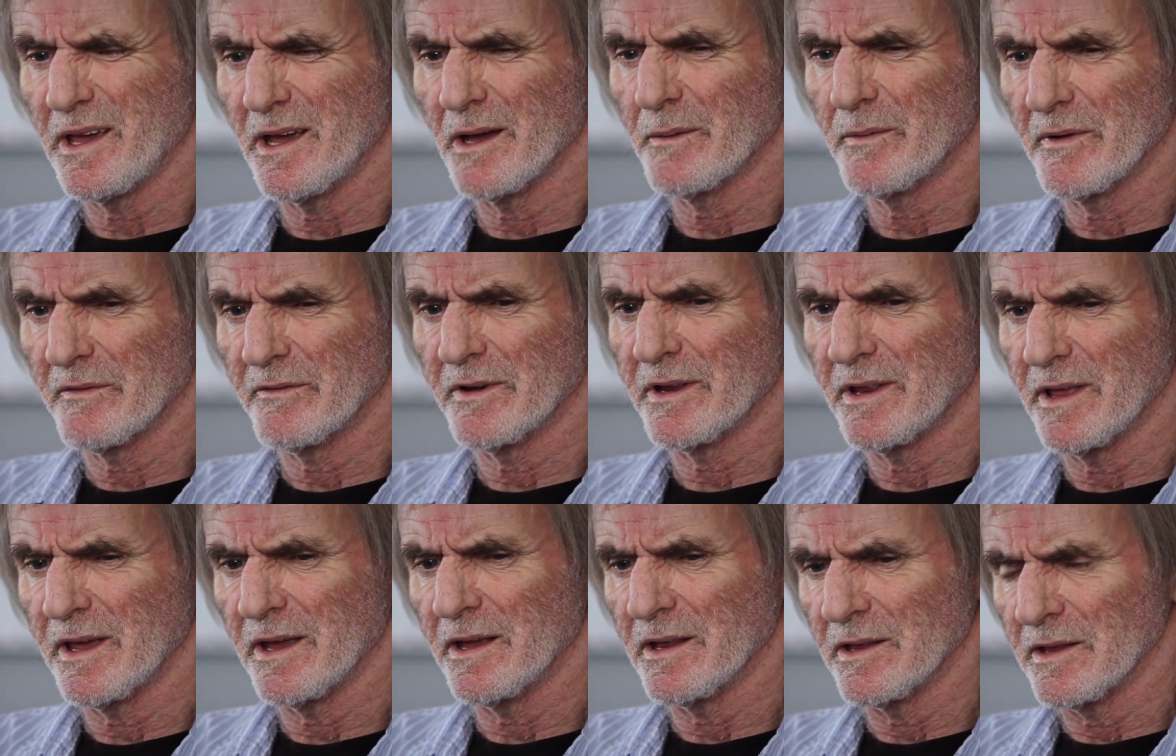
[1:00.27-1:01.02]
waking up
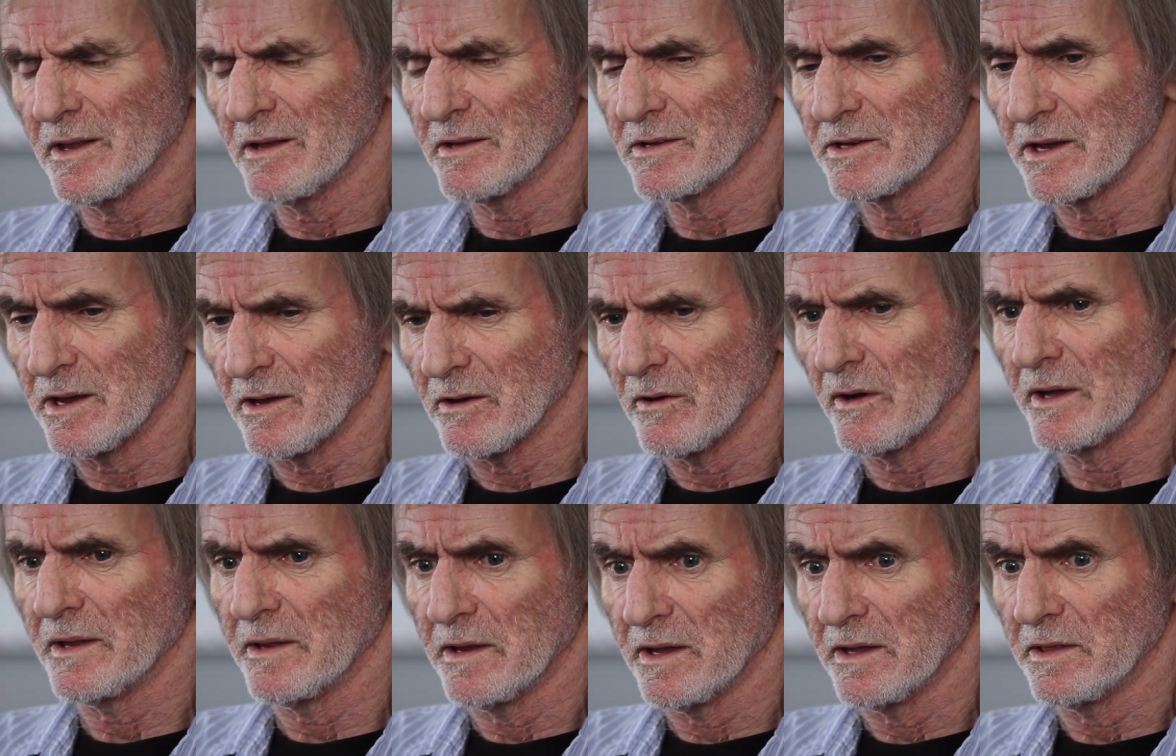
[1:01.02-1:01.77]
every day and
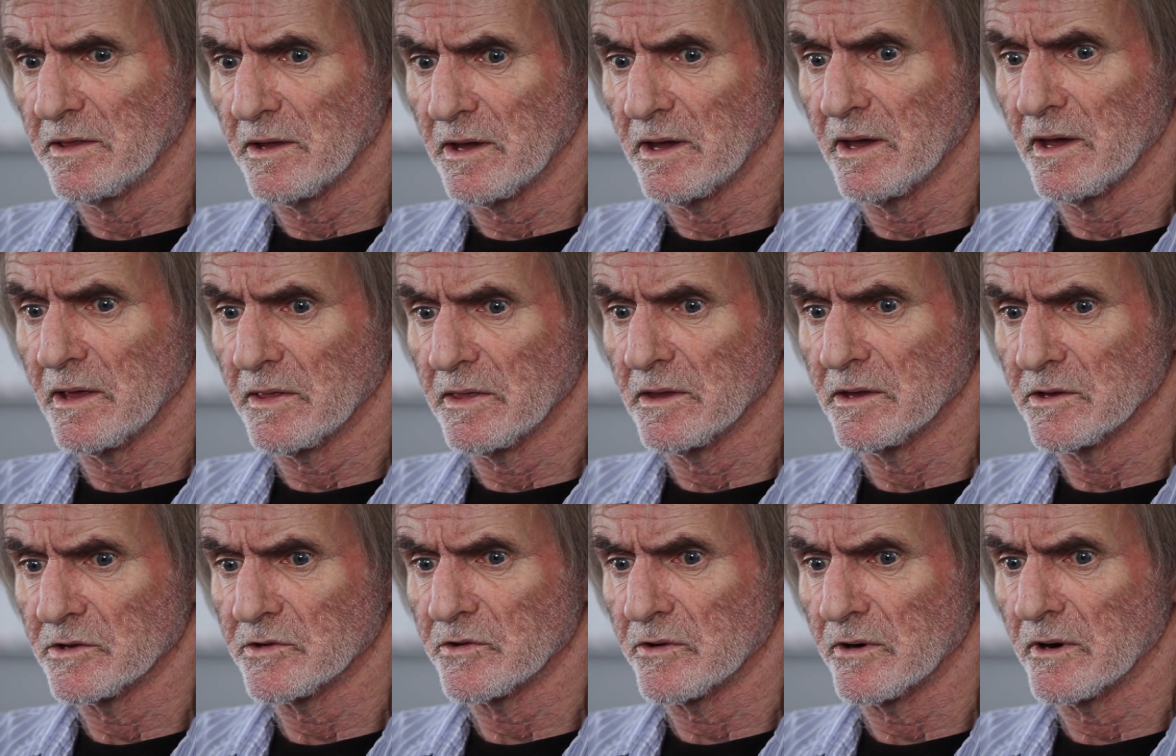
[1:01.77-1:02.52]
saying, oh, I need to
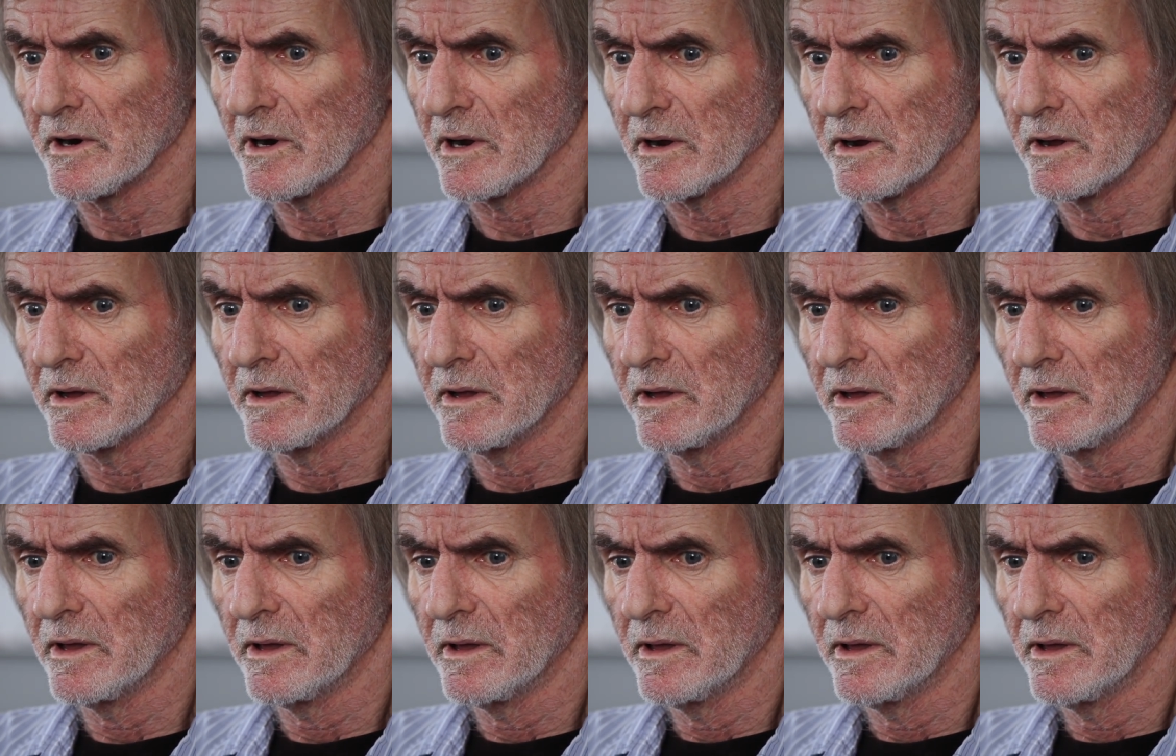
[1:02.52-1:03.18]
get this drug,